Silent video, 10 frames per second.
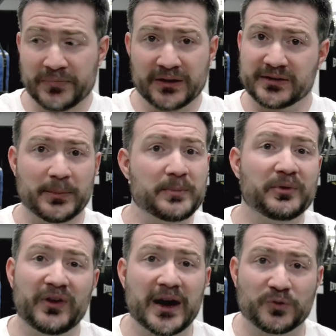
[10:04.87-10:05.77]
some
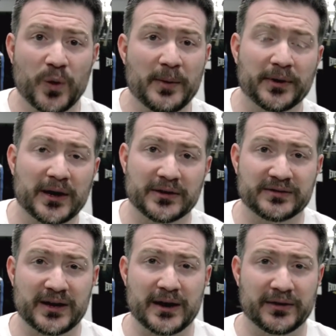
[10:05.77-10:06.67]
improvised weapon on the
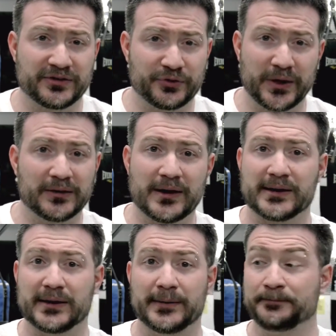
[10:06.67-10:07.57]
side of the street
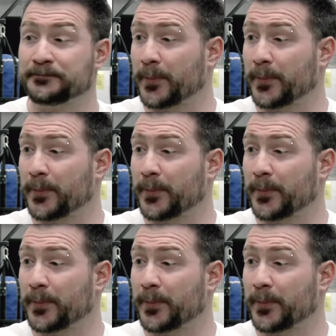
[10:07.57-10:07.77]
like a